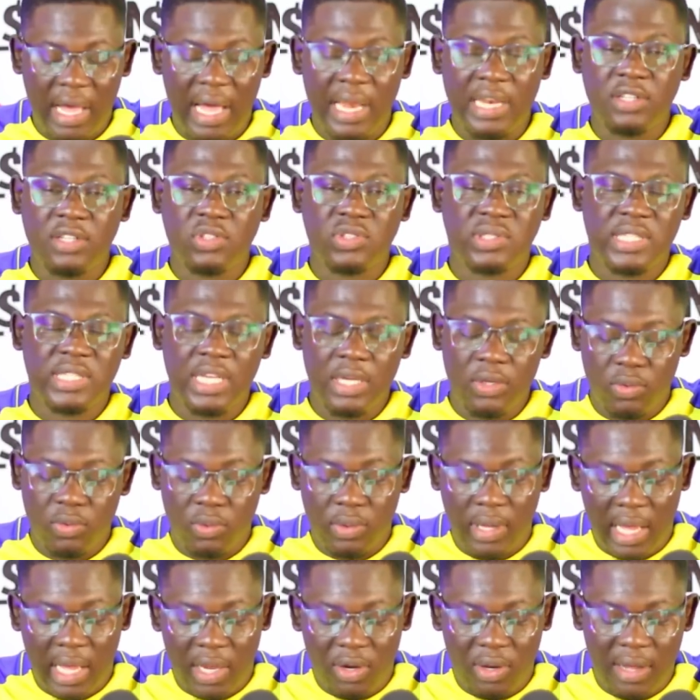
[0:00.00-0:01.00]
Alidu
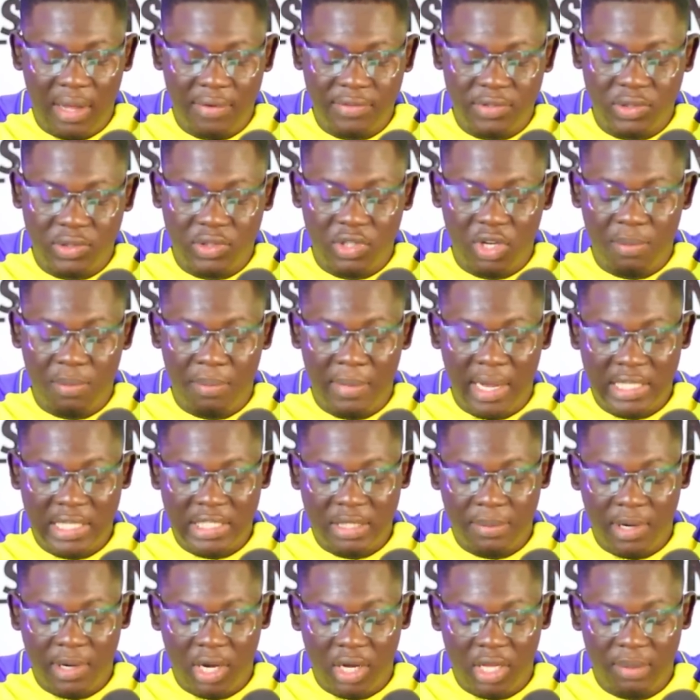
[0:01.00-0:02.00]
Seydou, I don't have to talk much
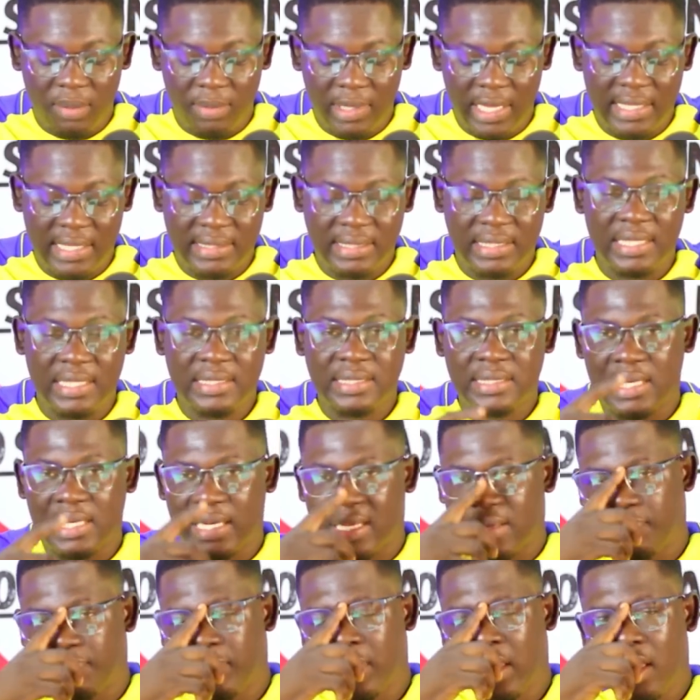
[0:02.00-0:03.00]
about him. Yes,
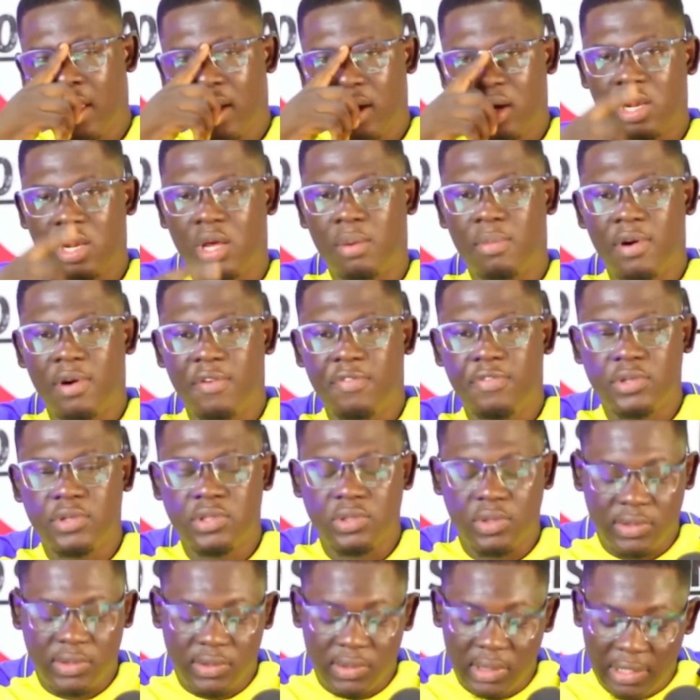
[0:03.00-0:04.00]
yesterday Clermont Foot
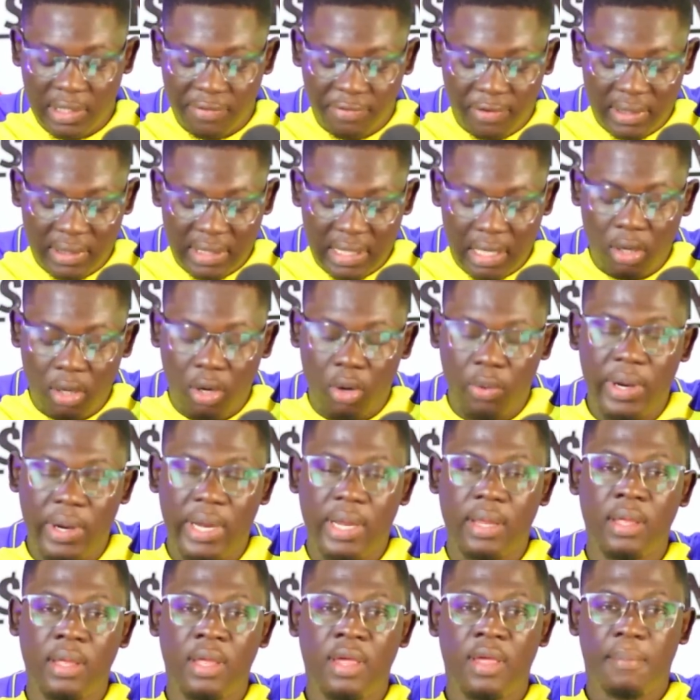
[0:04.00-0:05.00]
also defeated
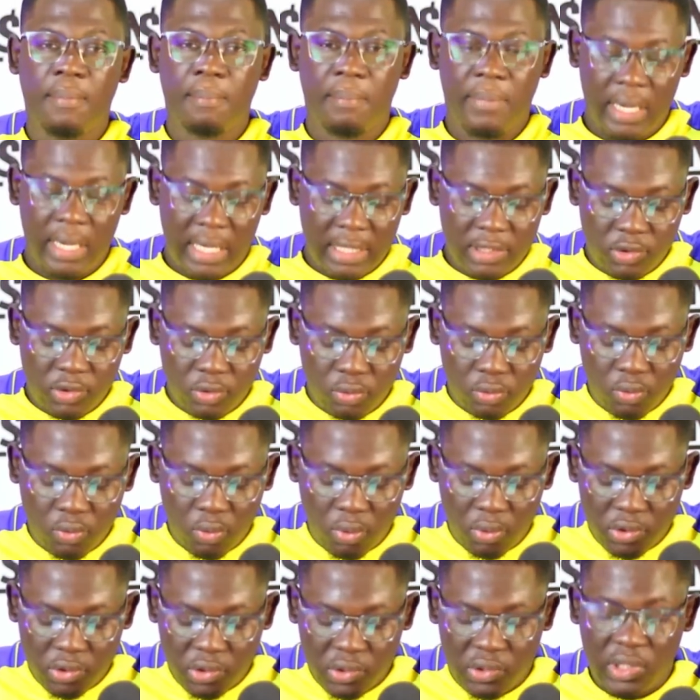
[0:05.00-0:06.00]
Lorient by 2
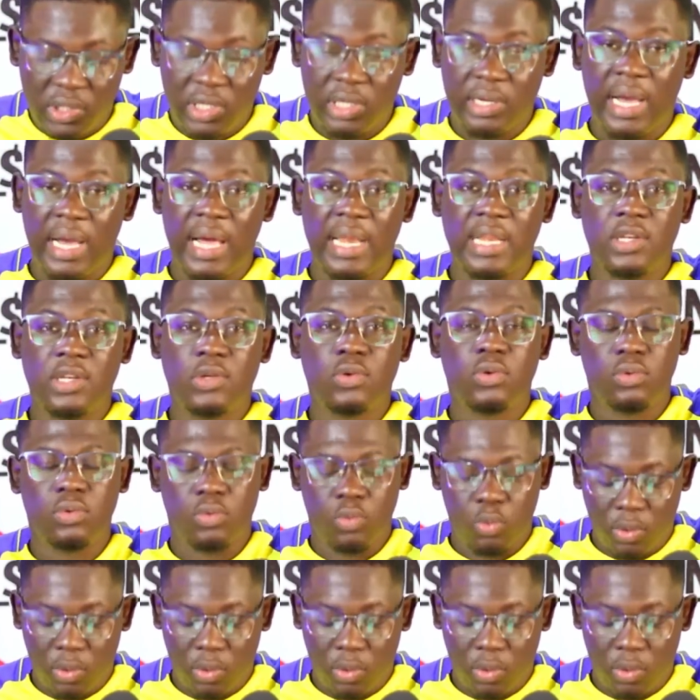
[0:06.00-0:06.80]
goals to 0. Alidu